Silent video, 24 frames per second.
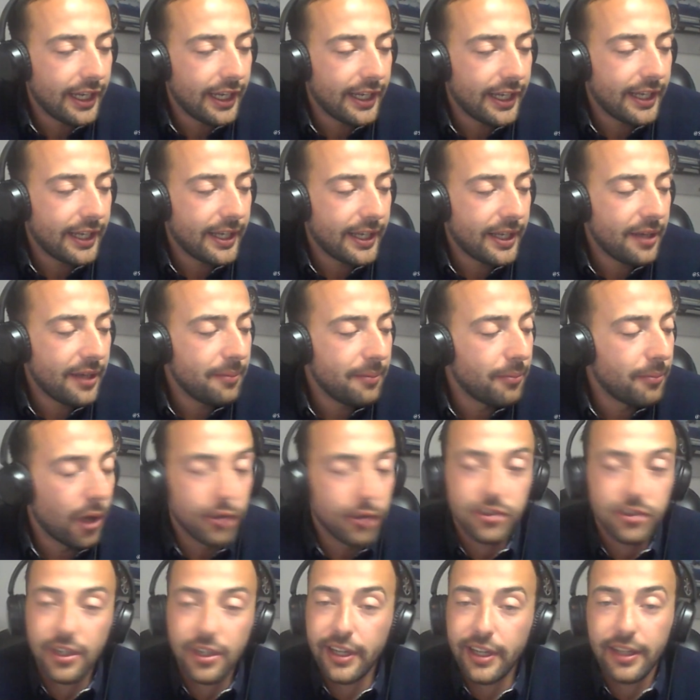
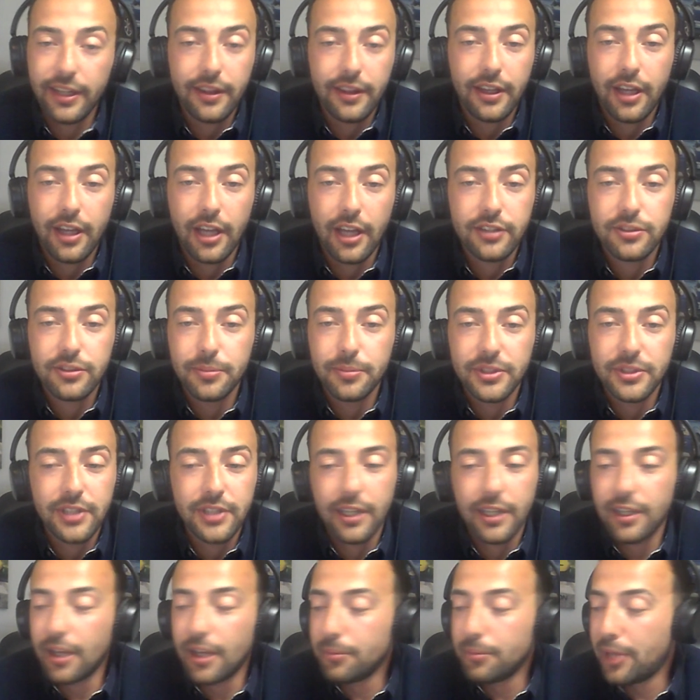Mostly the
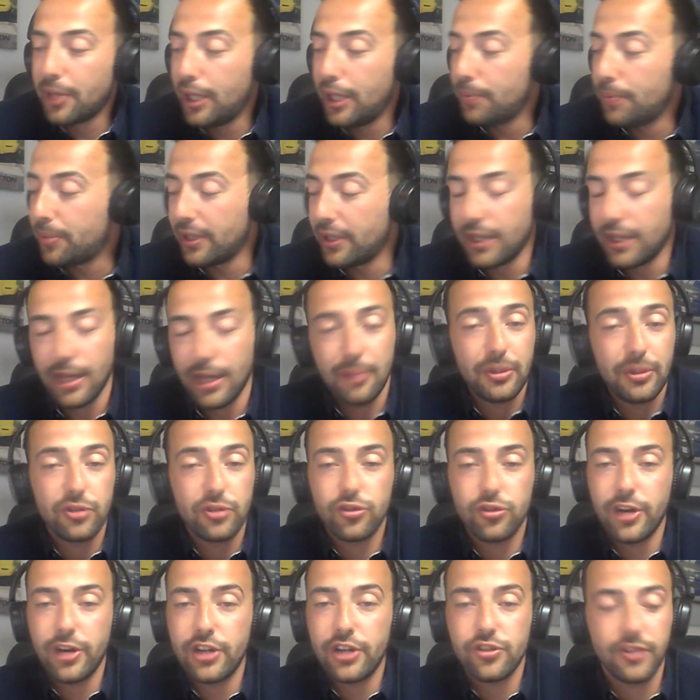customers end up keeping them
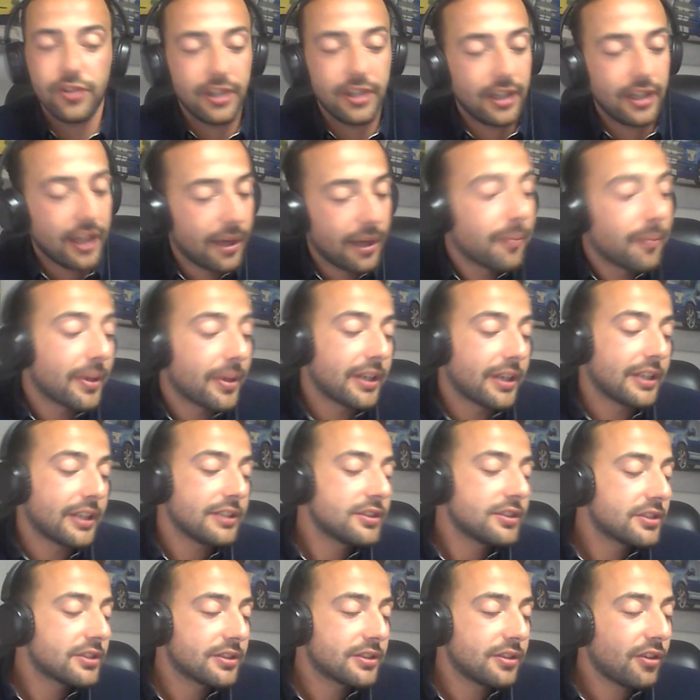and treasuring them, and
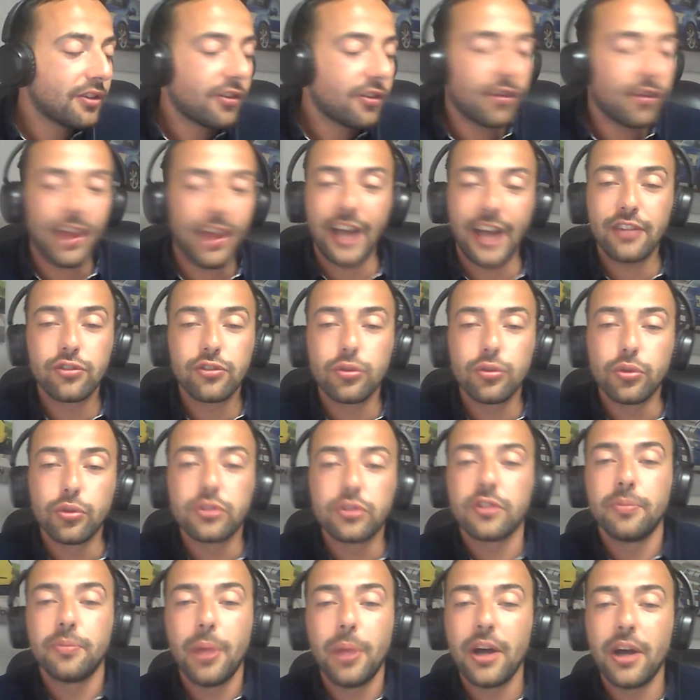it's that
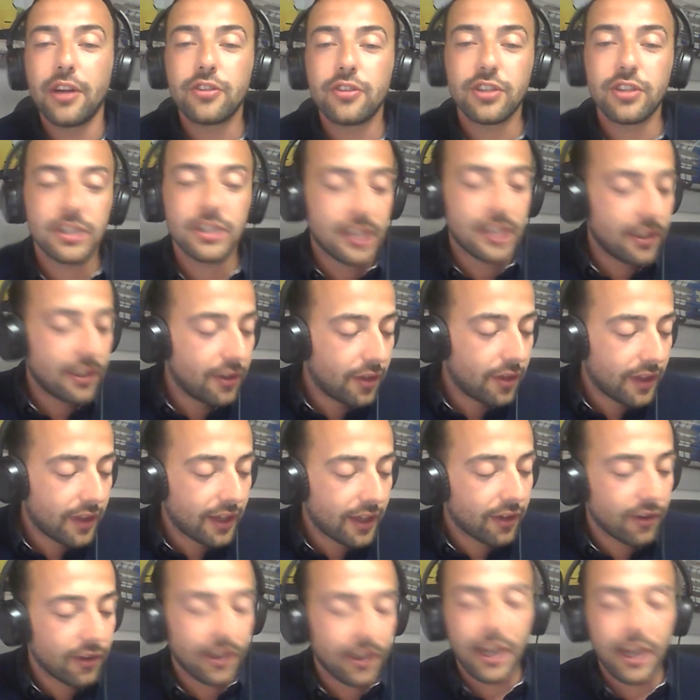sort of purchase that you
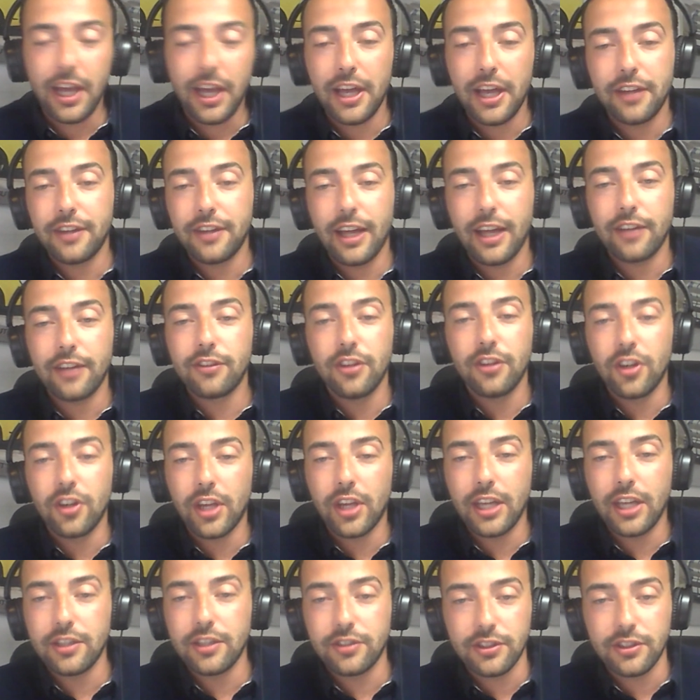think you're going to hand down to
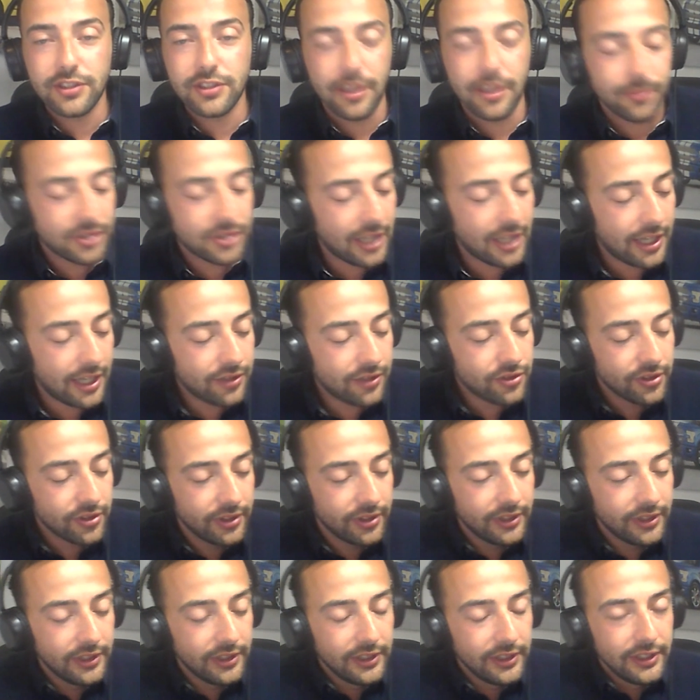your kids at some stage.
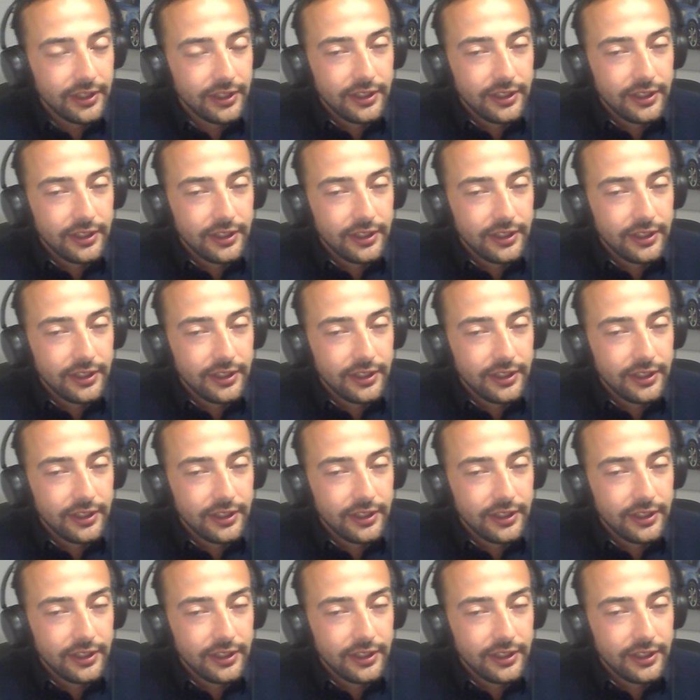